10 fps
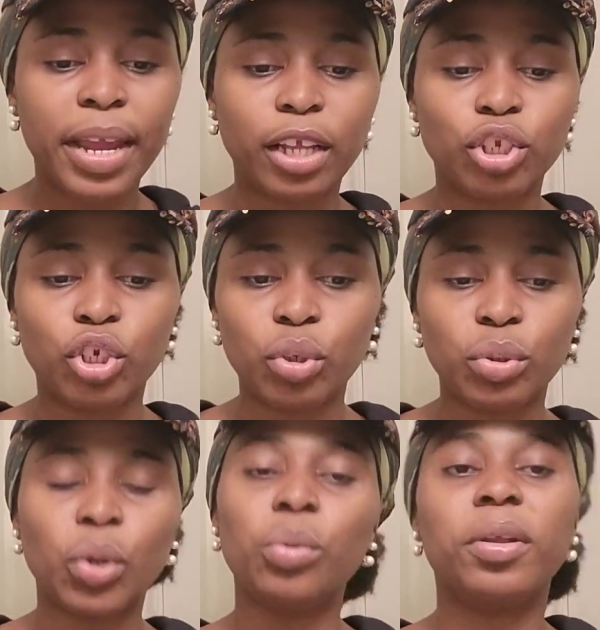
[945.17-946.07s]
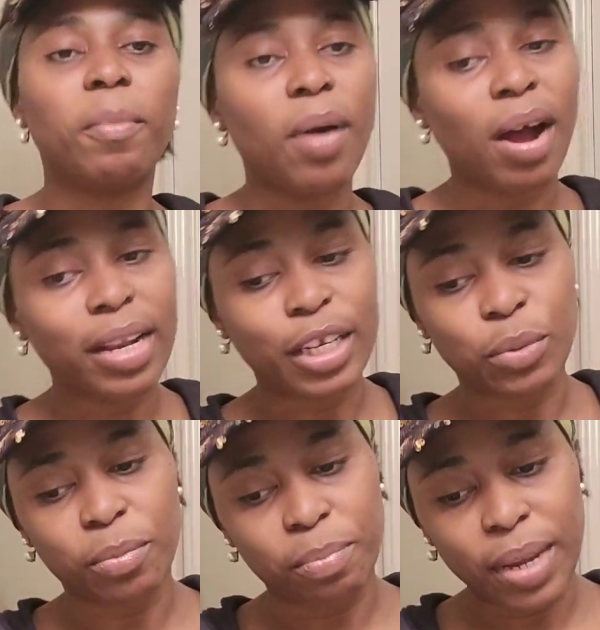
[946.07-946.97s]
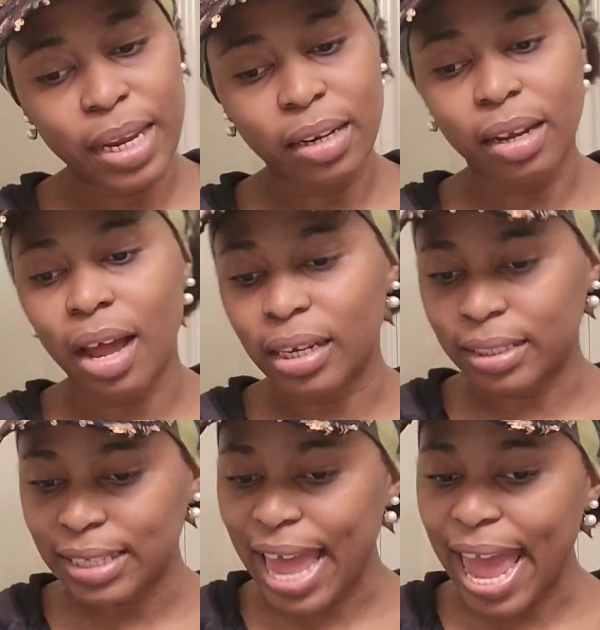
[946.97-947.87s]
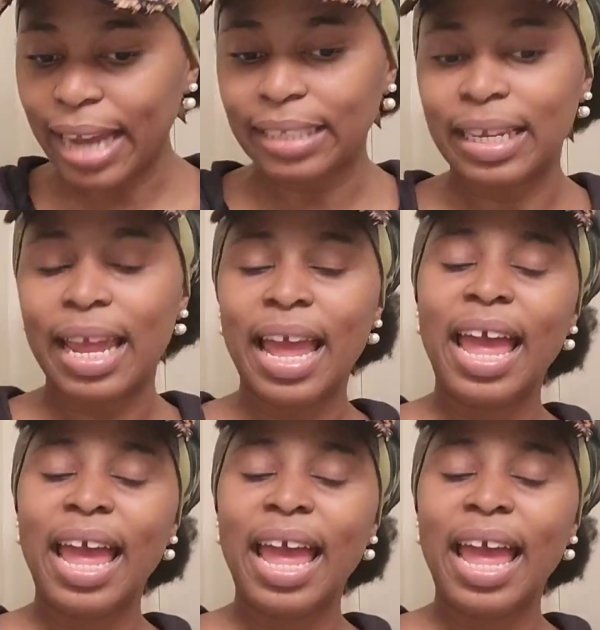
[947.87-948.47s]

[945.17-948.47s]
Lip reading: and choose who their partners will be. They got the tags.